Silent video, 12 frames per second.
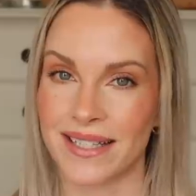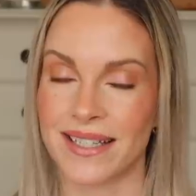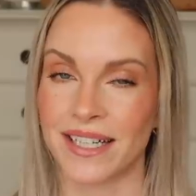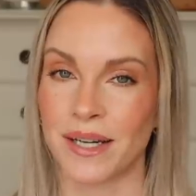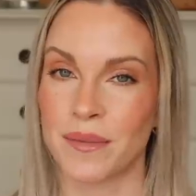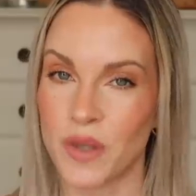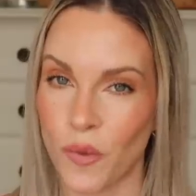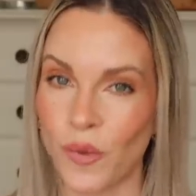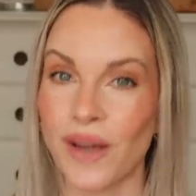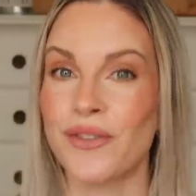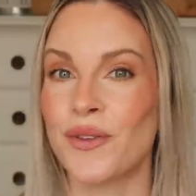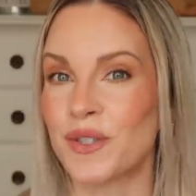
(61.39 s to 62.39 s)
serums
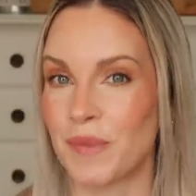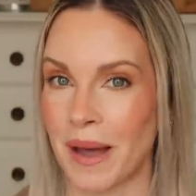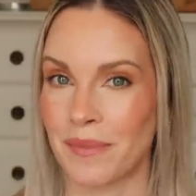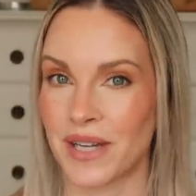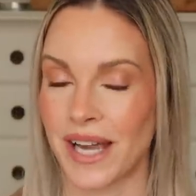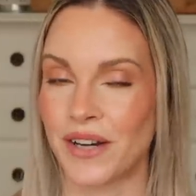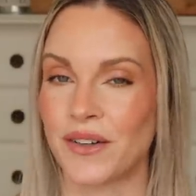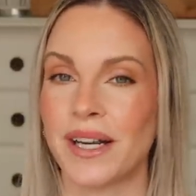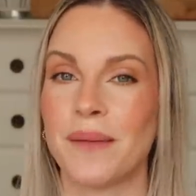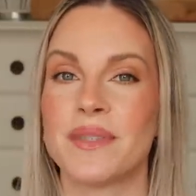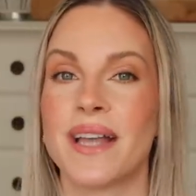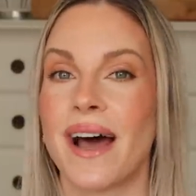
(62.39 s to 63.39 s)
with those peptide
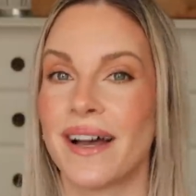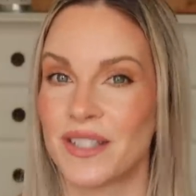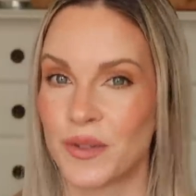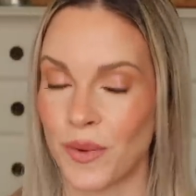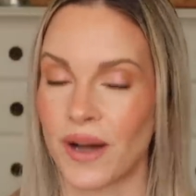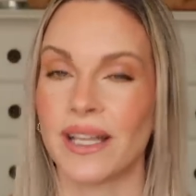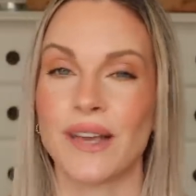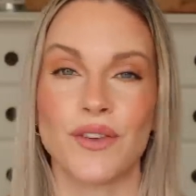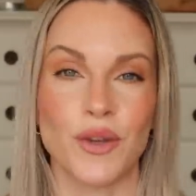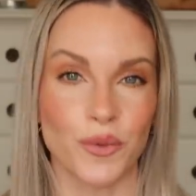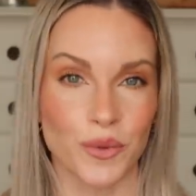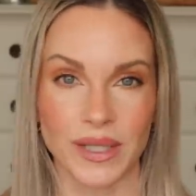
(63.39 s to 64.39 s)
creams as well if
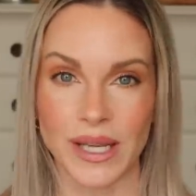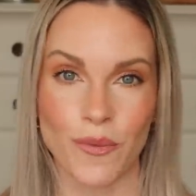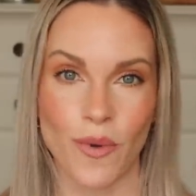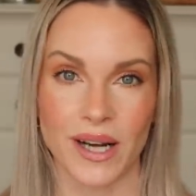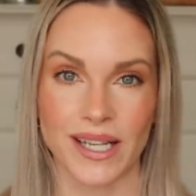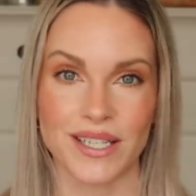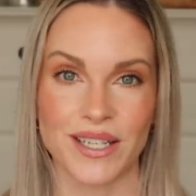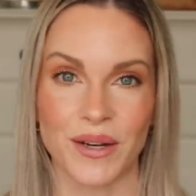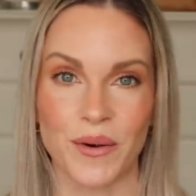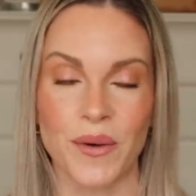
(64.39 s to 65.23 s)
you really wanted to.